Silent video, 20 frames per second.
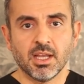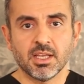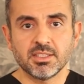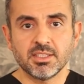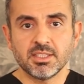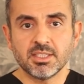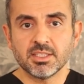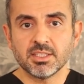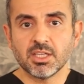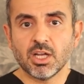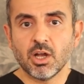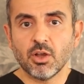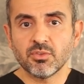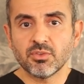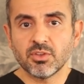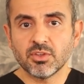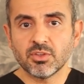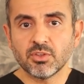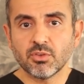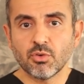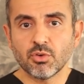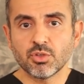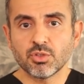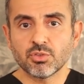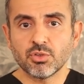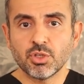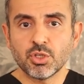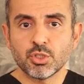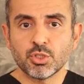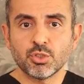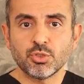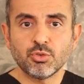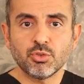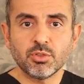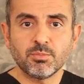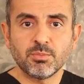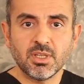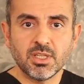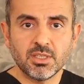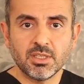This is how the surgery
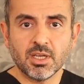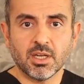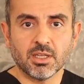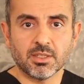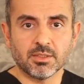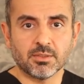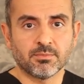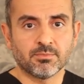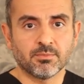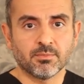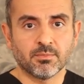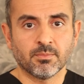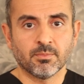should be done.